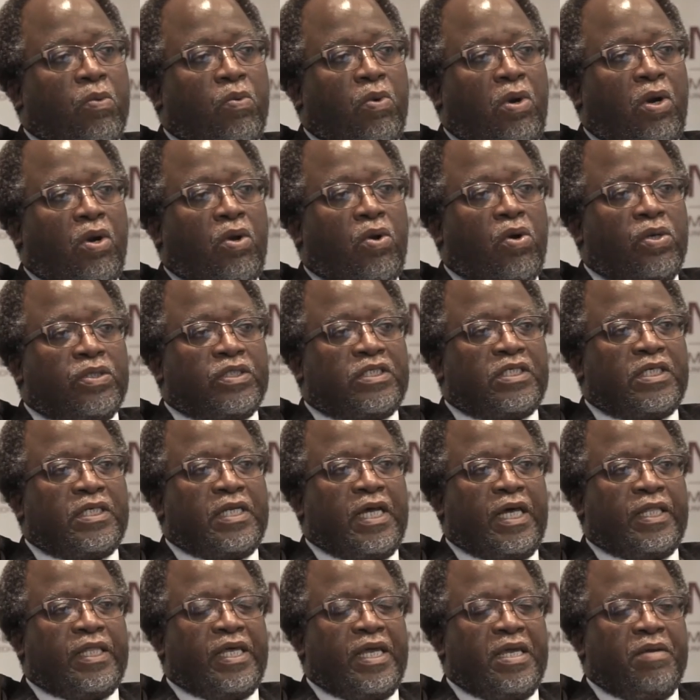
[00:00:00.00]
will
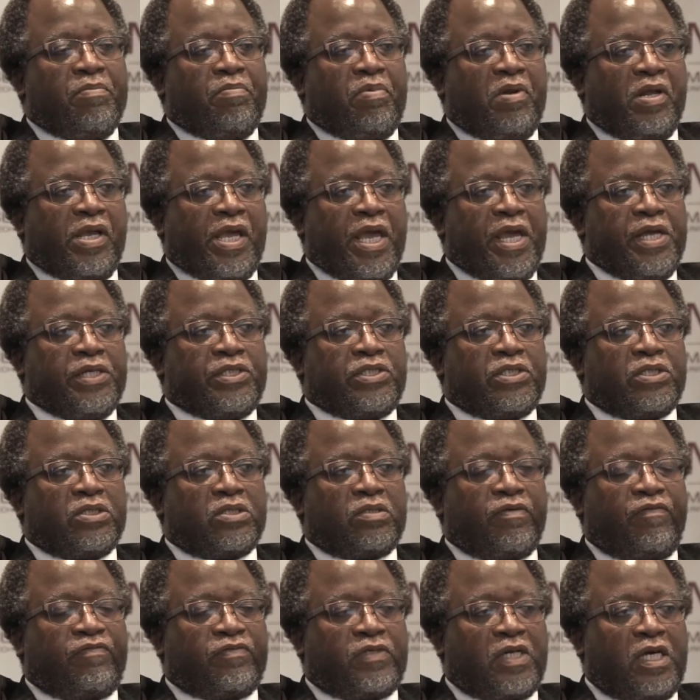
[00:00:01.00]
consider the
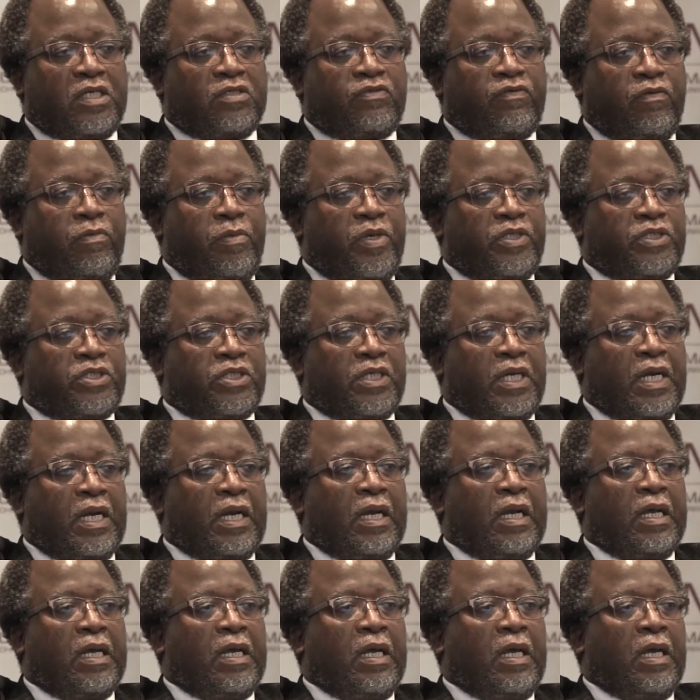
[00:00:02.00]
implications of
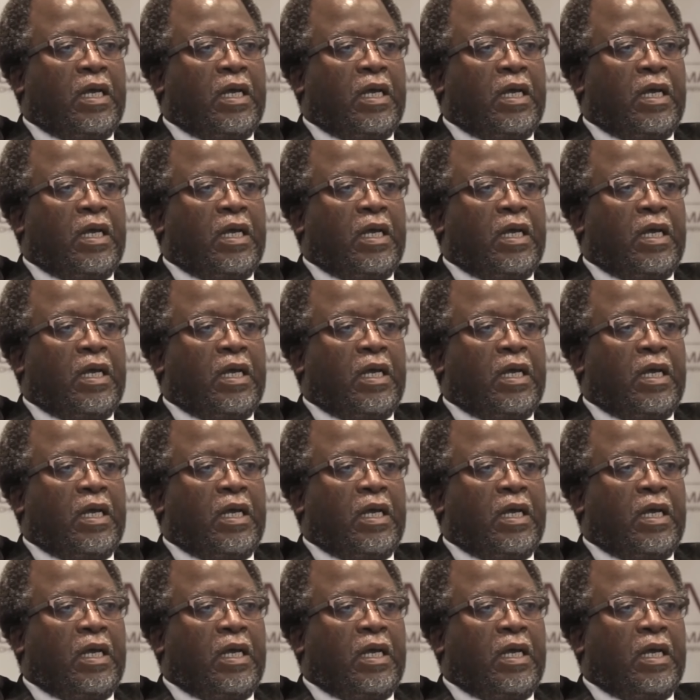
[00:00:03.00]
transformational